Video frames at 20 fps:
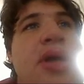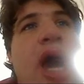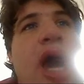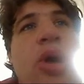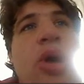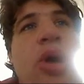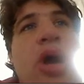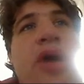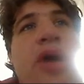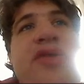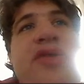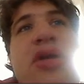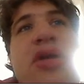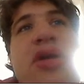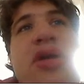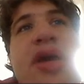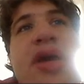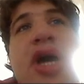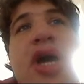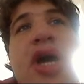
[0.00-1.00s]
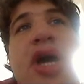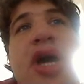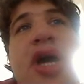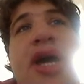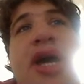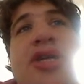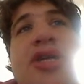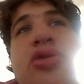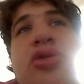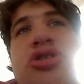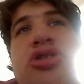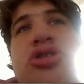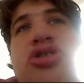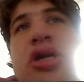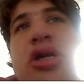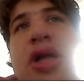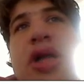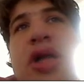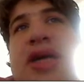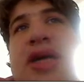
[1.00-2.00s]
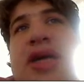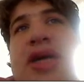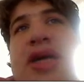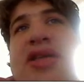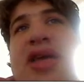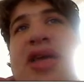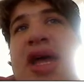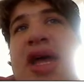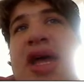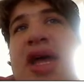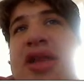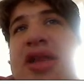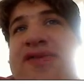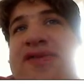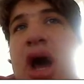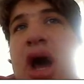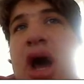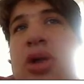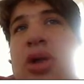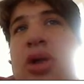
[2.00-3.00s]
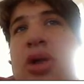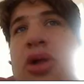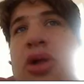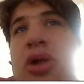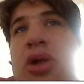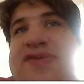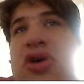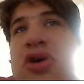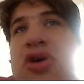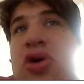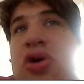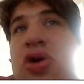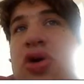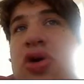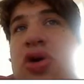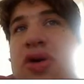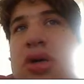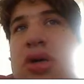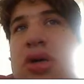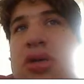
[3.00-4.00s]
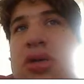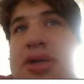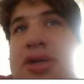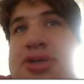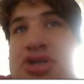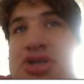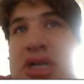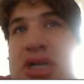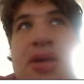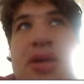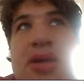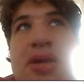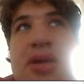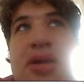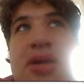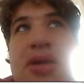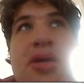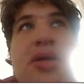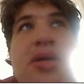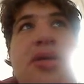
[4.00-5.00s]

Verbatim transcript: However, he gradually realized that the followers for, were legitimate.